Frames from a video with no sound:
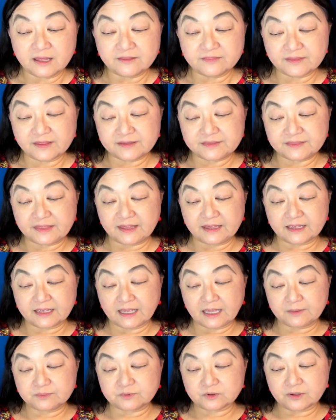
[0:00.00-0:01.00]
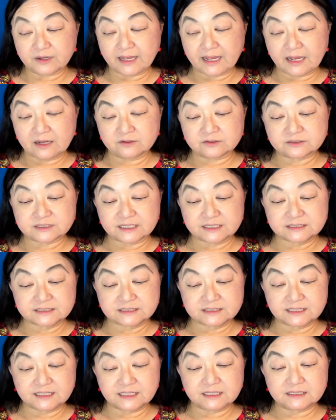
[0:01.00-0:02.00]
that they kept her house as
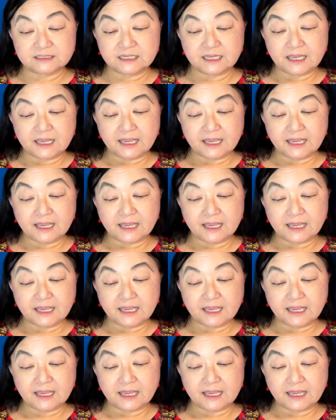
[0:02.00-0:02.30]
neat